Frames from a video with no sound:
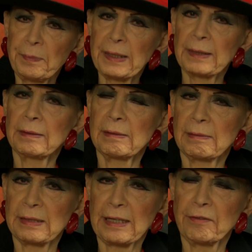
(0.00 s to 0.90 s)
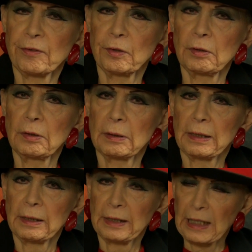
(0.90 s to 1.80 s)
been several
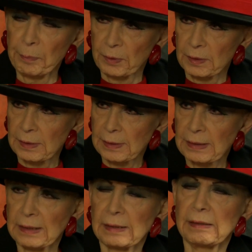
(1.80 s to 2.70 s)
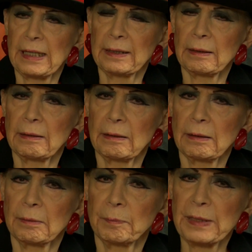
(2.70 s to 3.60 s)
couples that,
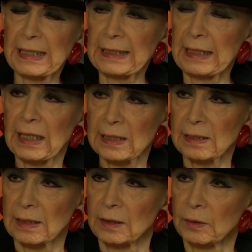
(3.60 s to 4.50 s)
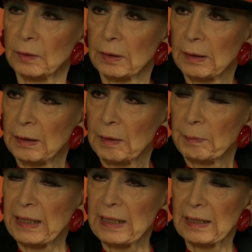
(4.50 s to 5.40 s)
particularly Oslo,
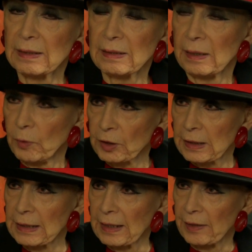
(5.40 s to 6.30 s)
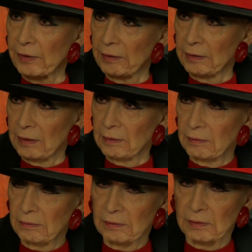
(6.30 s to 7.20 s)
because they worked together on
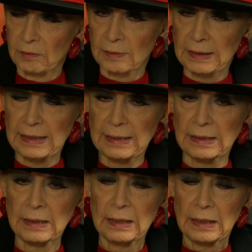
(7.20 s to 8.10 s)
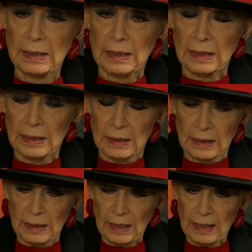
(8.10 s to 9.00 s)
the whole season.
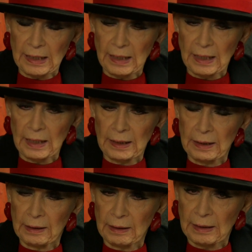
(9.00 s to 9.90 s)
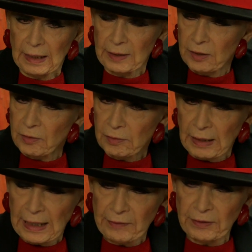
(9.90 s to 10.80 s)
And I
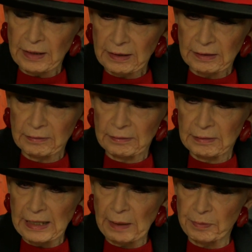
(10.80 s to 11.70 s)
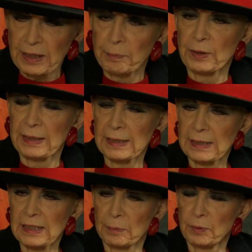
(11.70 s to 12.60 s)
haven't kept up with this
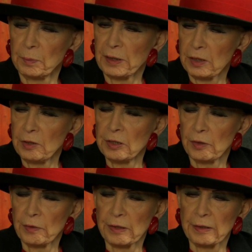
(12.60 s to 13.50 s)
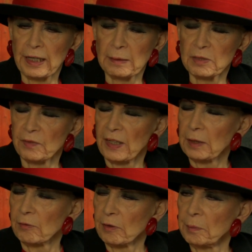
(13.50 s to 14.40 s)
couple, but you'd know their names if I
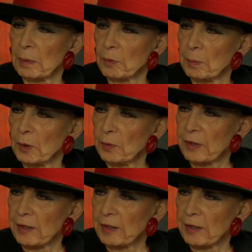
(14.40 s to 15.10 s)
could remember both their